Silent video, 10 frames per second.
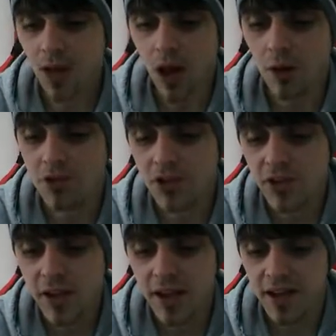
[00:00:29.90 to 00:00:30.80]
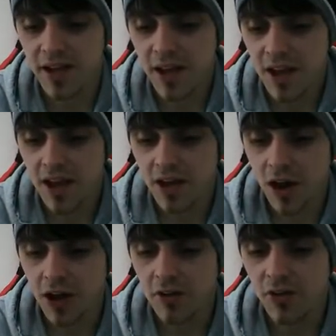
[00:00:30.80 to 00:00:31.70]
I'm just like
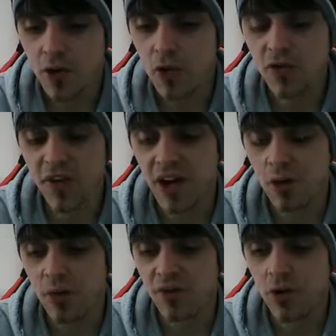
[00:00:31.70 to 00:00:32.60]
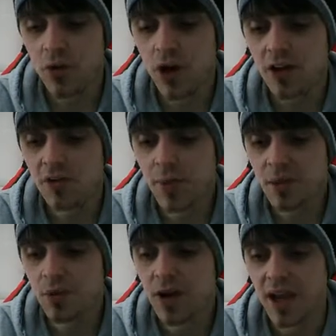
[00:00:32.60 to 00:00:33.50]
kind of all fed up with all kind of
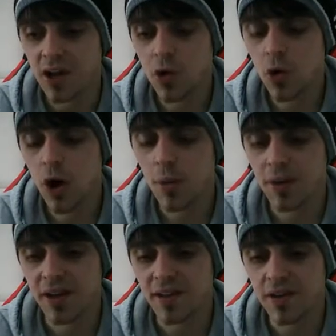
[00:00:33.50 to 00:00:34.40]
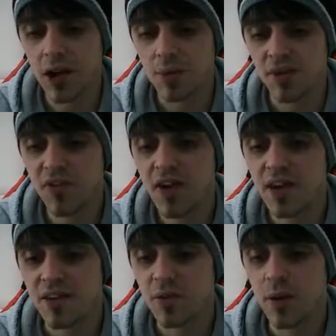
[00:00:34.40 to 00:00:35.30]
people getting caught up in these type of
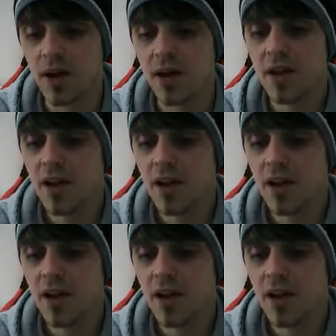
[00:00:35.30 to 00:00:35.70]
things where